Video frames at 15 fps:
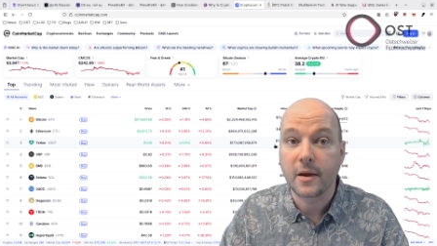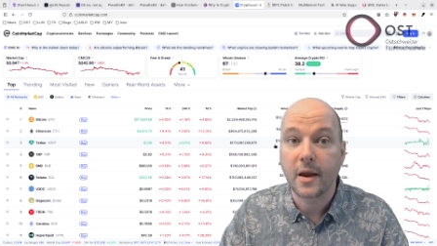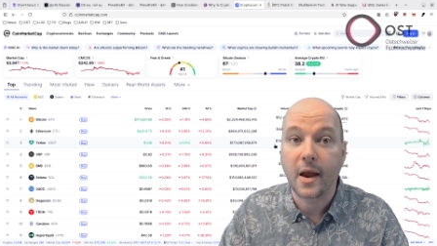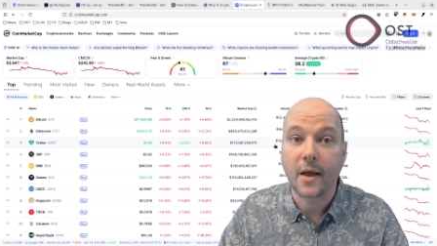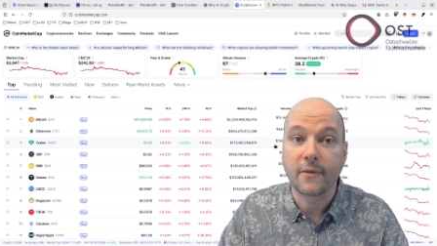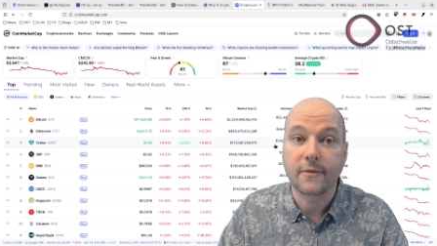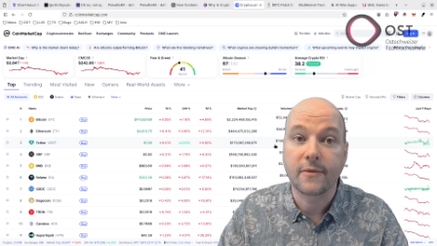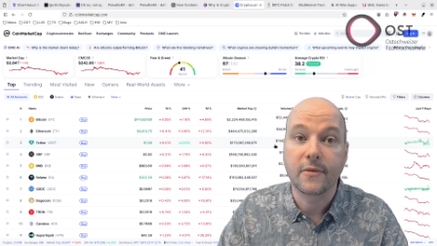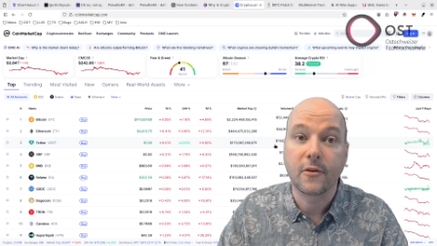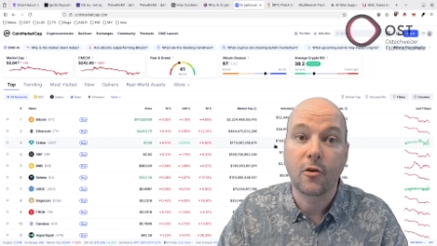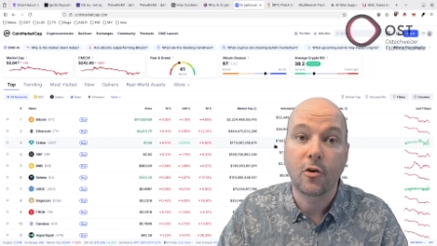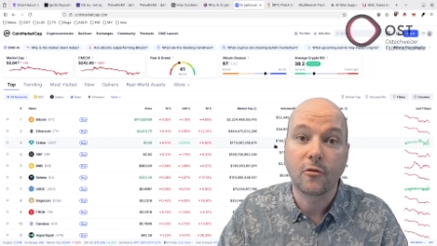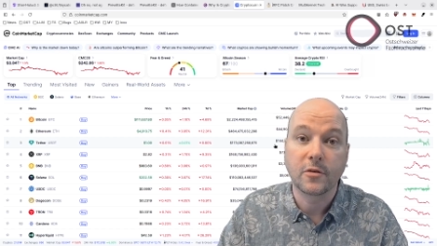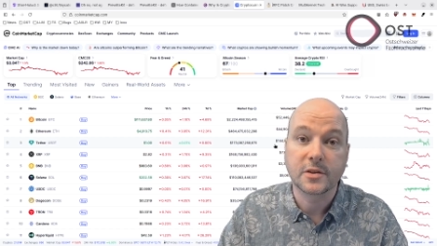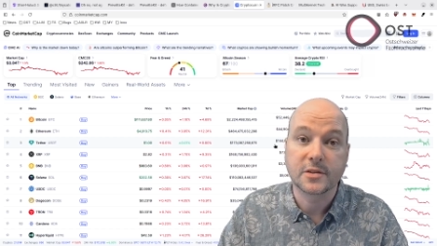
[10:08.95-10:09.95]
and
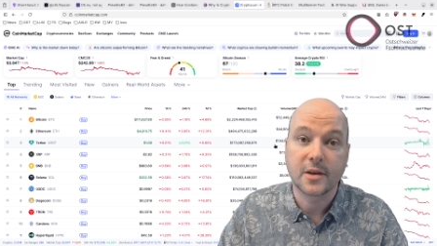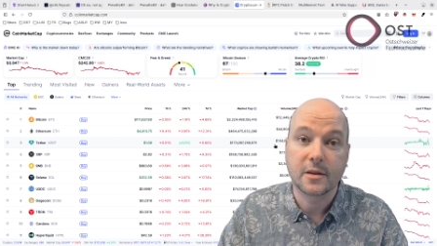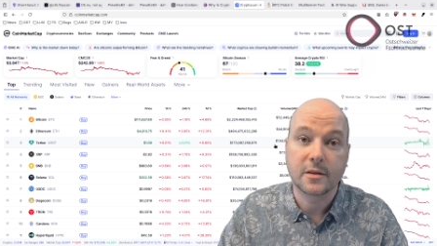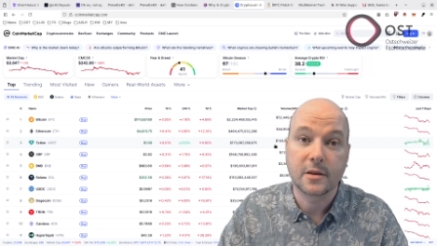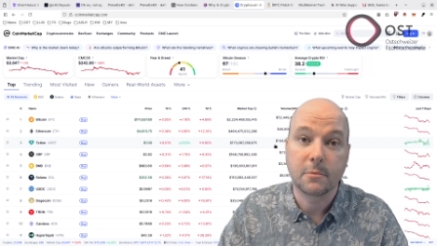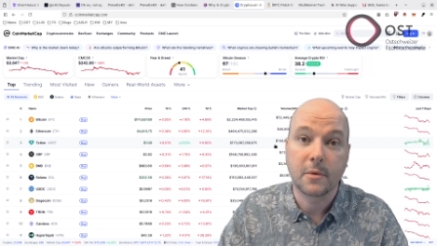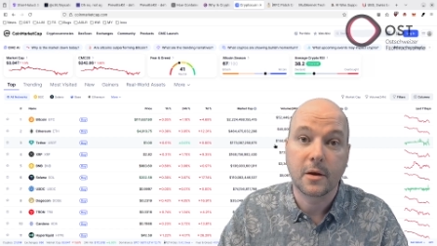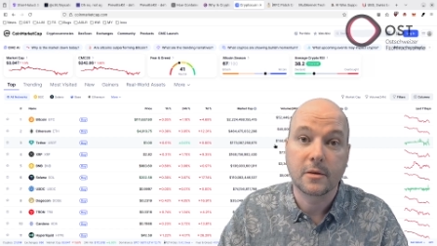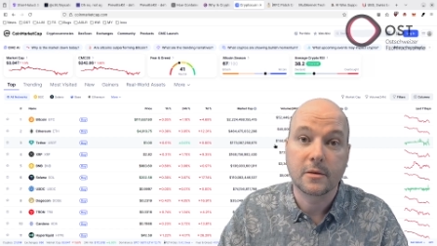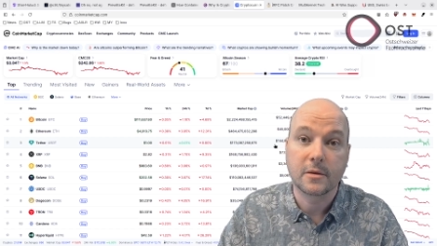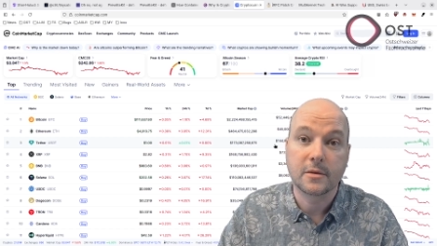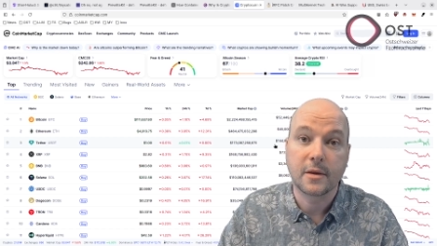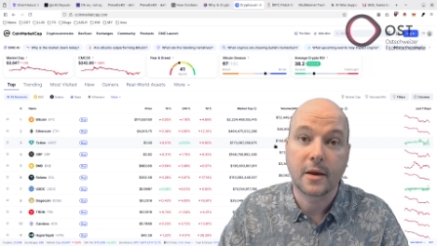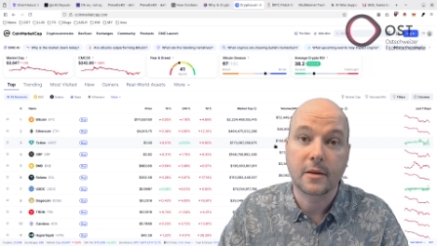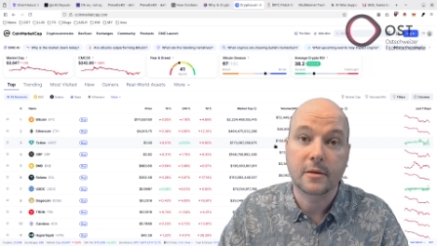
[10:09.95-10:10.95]
nervous sentiment
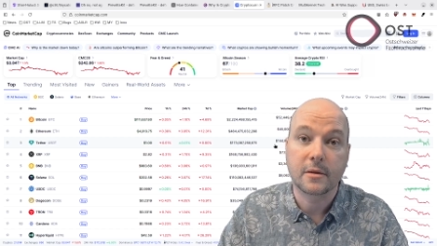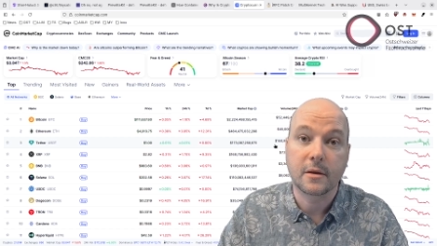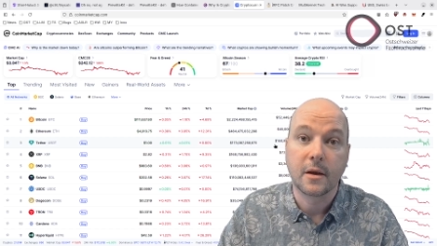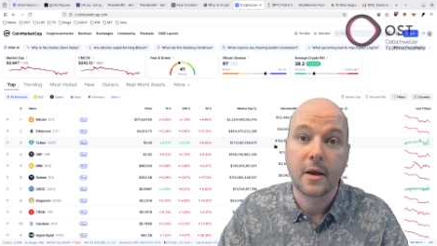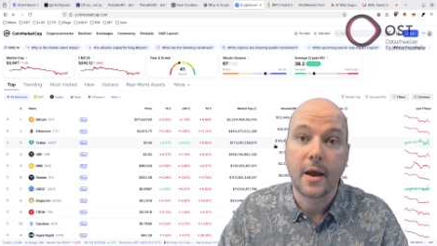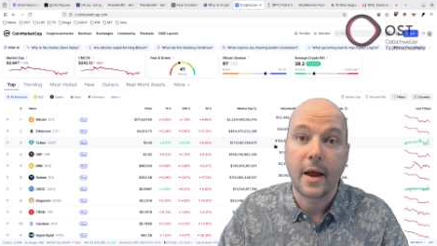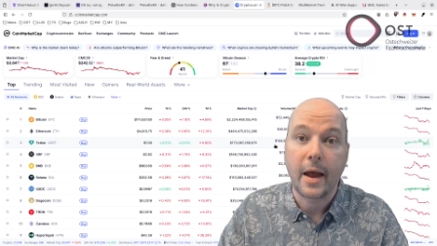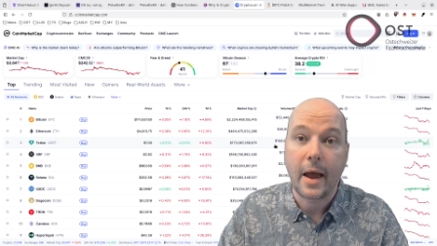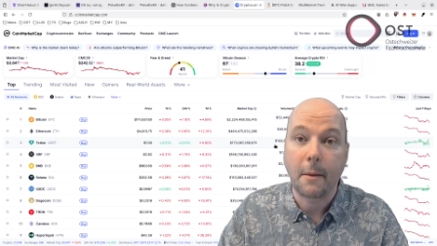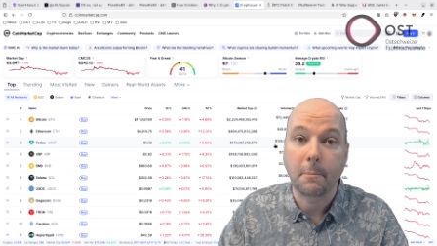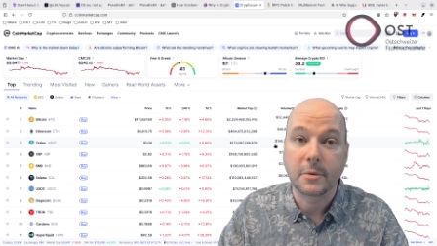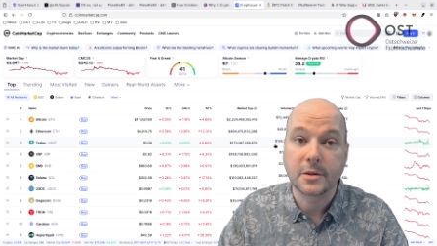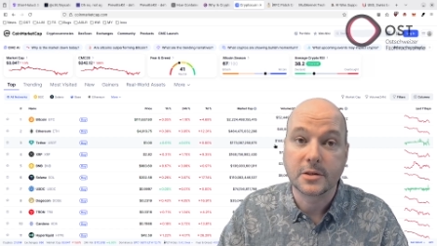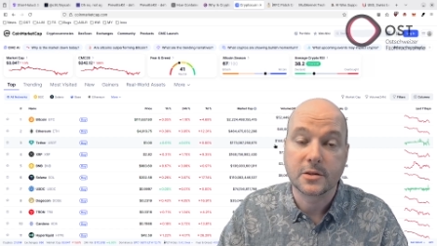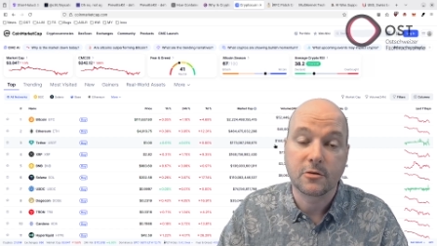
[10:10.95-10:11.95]
that
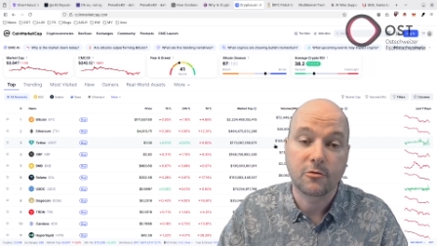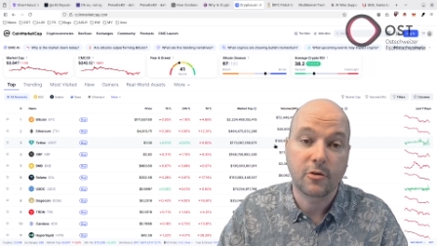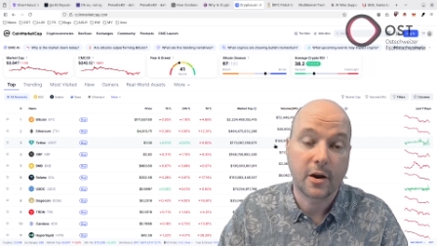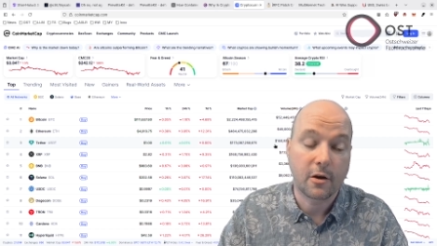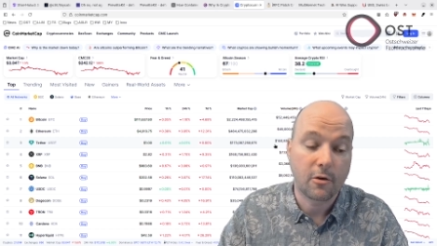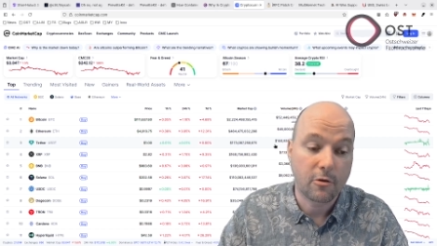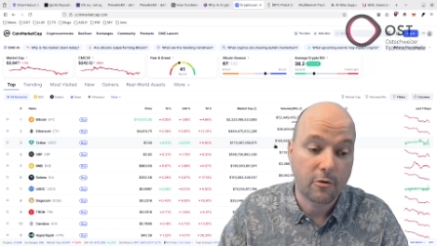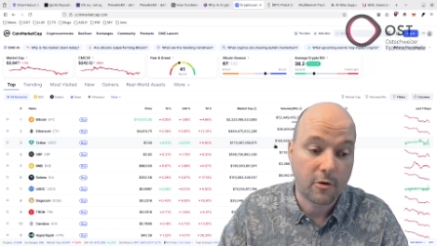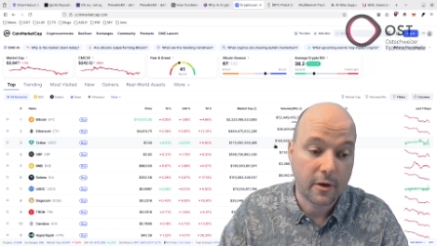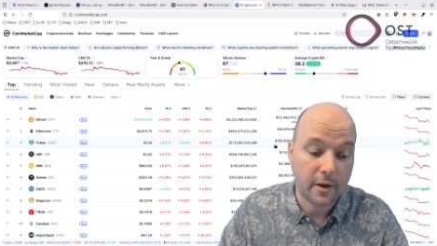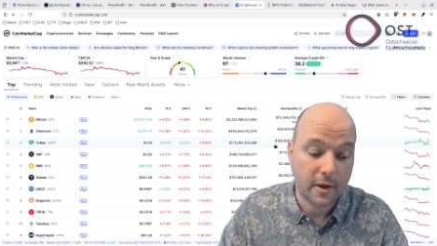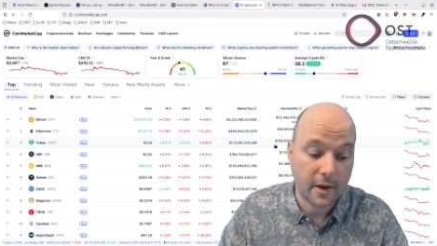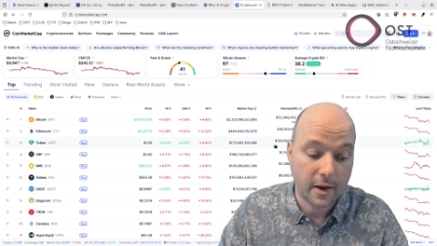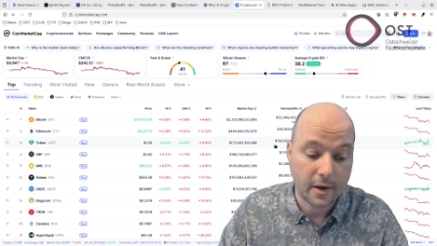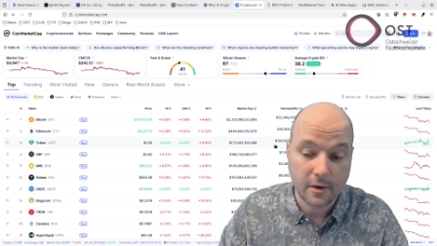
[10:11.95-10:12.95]
happens
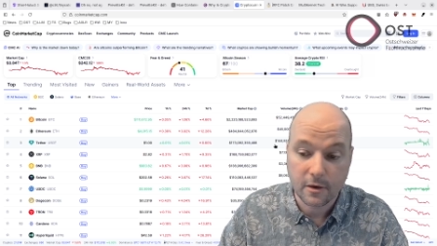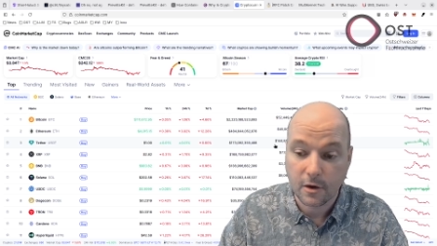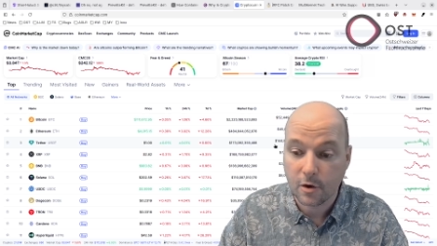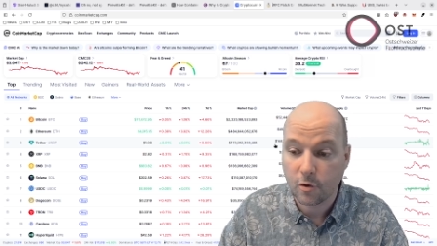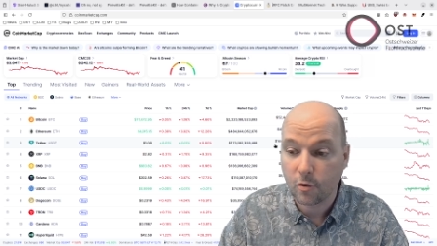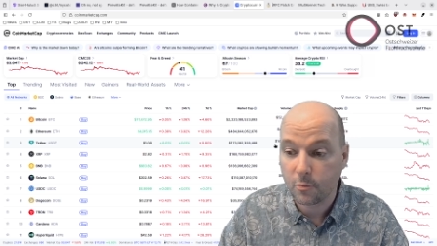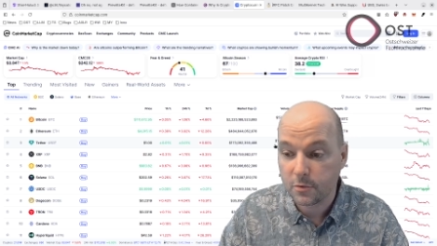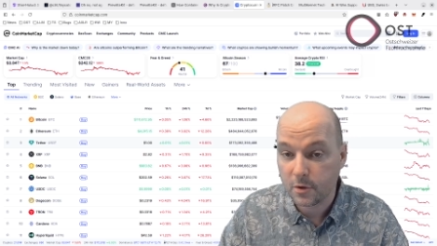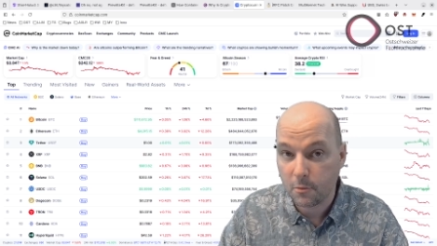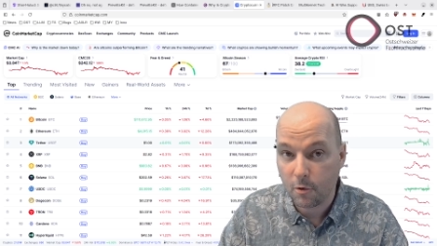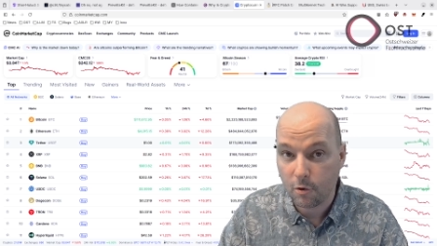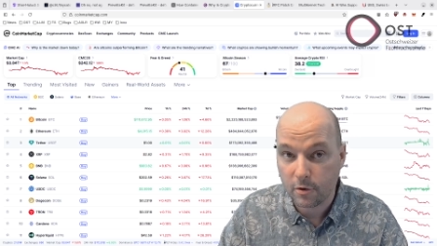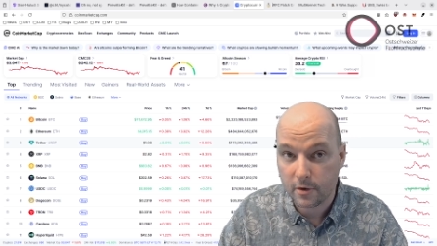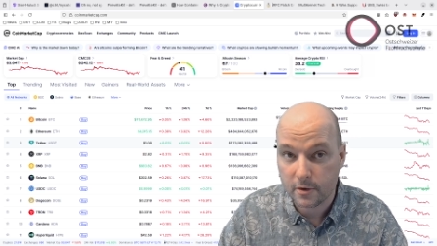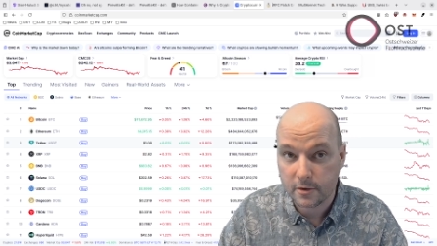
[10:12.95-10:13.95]
regularly in the crypto
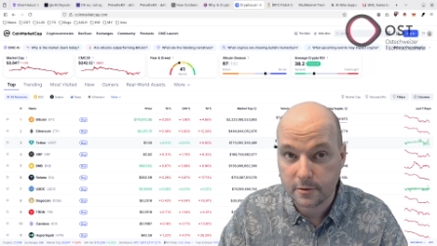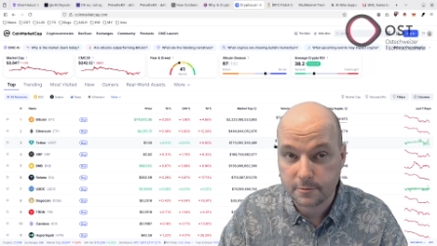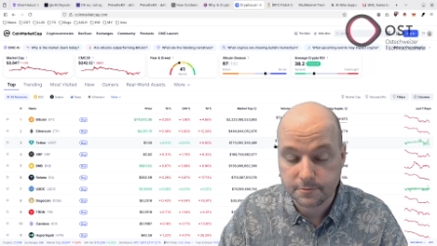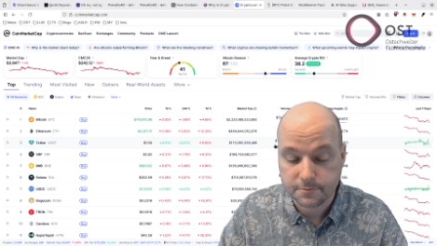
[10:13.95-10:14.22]
market.